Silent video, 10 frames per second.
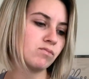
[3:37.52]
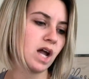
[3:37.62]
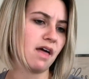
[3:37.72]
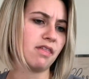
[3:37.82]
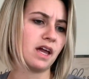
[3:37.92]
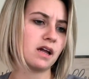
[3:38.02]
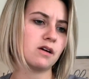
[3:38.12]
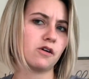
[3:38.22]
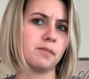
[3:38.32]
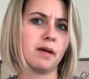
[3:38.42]
I
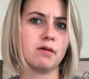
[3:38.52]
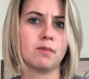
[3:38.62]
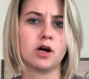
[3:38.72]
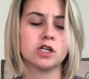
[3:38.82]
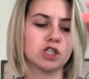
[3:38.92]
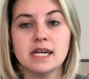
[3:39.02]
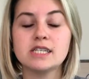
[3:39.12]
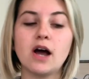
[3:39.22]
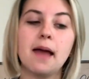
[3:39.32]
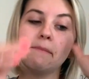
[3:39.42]
think, or maybe March.
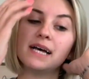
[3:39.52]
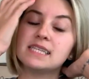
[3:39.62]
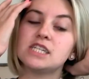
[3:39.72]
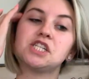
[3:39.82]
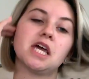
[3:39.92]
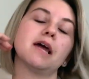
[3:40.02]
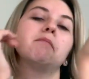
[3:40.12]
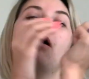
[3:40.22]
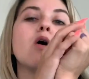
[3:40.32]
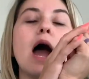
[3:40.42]
So I messaged them,
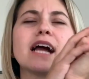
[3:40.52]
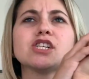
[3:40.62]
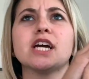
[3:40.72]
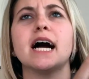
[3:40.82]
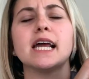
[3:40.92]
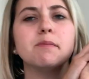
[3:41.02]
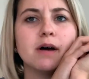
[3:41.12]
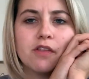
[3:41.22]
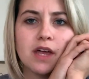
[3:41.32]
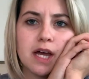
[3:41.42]
or oh, actually I
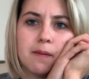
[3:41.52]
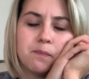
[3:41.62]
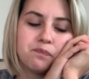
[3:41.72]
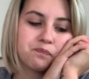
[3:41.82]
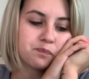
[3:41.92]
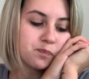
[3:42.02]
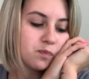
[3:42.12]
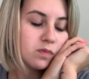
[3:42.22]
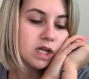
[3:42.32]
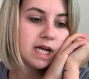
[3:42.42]
emailed them
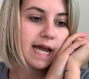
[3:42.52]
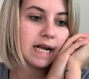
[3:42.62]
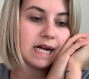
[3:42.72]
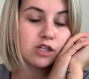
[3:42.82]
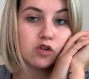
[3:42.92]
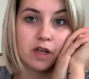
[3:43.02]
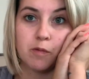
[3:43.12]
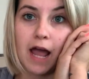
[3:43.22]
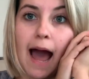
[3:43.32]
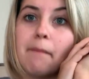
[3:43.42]
and I told them
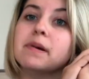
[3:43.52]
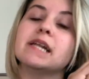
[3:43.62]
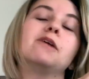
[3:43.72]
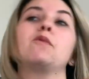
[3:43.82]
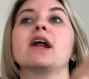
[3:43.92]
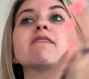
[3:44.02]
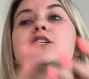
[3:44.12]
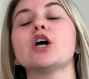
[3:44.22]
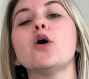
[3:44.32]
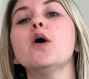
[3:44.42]
what happened and whatever.
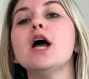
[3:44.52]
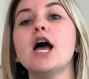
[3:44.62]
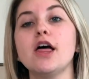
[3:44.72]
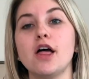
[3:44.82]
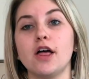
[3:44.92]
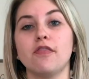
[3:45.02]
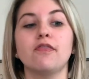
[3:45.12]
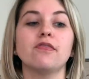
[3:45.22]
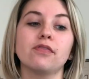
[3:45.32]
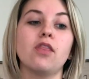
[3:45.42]
So
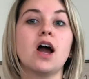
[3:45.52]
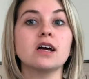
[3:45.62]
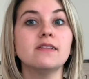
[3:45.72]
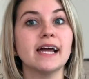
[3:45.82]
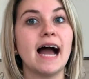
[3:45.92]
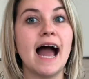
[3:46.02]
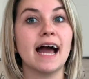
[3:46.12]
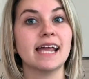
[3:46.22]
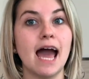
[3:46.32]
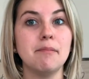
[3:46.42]
luckily I
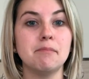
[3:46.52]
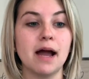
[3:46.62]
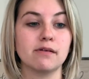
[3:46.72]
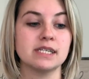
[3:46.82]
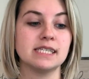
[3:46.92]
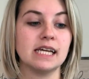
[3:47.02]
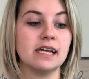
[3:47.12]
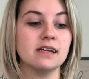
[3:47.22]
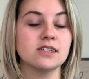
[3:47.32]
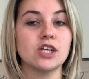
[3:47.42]
had kept my
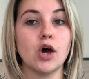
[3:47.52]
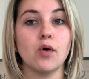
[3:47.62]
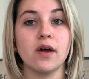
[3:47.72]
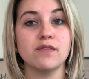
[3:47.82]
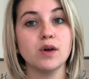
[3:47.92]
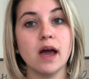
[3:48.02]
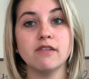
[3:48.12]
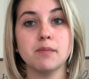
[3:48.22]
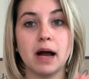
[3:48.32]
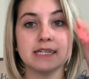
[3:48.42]
receipt. So if you
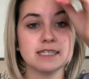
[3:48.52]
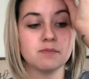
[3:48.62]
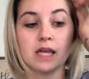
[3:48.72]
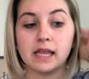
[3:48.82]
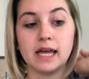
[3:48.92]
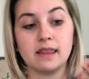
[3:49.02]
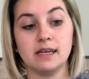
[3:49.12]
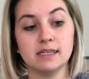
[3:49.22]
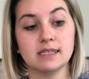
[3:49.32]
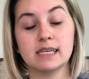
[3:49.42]
ever buy something like
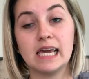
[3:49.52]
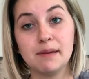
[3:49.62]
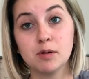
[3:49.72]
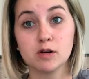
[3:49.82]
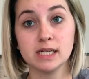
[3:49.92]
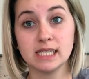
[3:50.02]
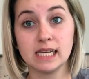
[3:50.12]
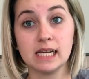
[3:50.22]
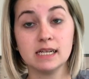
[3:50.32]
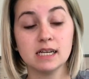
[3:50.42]
this, keep your
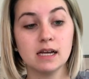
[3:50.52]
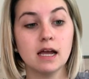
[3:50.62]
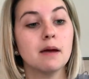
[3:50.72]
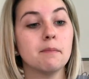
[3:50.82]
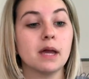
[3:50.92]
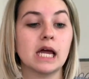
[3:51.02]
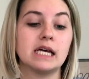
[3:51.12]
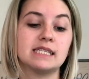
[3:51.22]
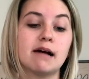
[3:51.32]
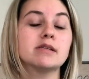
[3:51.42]
receipt
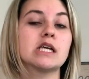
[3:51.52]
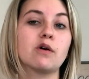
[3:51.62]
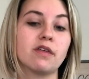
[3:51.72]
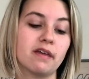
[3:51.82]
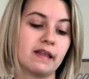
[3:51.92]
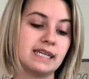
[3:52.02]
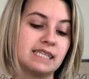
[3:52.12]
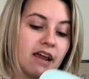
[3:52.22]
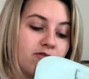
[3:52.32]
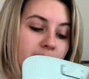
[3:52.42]
because that was the only thing that
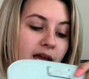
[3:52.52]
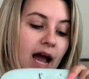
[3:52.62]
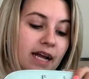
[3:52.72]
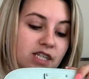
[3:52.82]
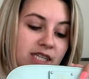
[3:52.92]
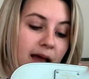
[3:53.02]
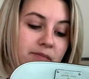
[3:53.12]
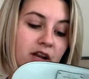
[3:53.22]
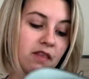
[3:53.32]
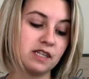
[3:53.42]
saved me. I just
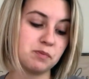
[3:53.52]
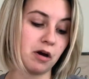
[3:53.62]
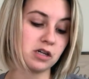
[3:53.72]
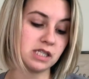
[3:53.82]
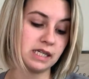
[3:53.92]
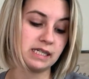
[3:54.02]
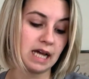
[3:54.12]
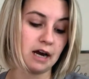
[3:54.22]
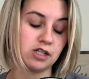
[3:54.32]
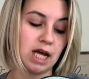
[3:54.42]
kept it in this purse the
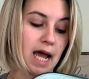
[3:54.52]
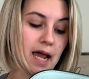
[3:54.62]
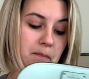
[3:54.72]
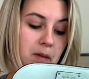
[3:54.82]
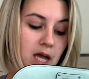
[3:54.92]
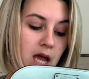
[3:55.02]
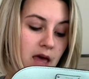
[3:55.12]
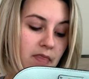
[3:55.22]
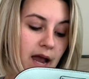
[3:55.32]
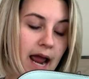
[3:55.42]
entire time
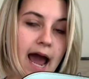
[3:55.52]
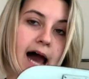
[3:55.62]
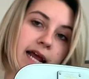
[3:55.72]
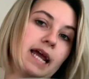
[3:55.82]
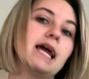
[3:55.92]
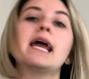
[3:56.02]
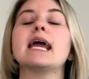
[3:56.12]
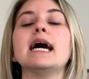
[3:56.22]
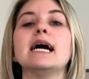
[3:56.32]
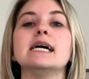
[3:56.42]
that I had it.
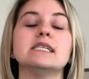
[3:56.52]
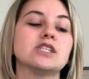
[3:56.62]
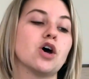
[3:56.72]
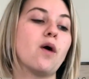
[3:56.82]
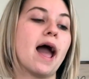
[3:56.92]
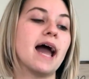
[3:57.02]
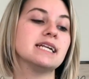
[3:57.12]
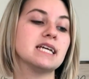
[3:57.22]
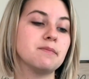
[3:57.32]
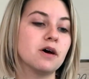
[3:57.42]
And so I
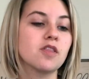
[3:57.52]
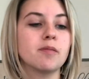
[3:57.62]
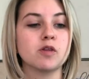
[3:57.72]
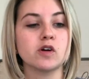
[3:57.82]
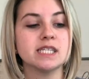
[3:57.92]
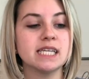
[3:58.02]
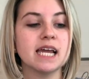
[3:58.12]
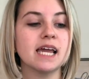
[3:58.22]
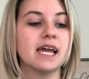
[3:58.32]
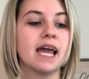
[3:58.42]
had to email them the
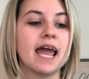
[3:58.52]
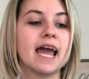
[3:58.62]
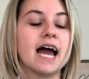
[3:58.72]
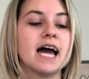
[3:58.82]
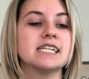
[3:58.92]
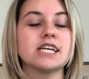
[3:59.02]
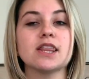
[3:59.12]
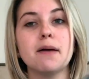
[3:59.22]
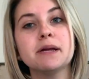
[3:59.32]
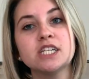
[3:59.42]
receipt. And
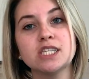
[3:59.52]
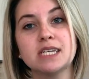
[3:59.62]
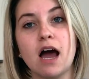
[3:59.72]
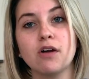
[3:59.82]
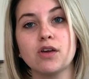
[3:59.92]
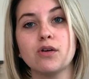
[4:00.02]
let me just tell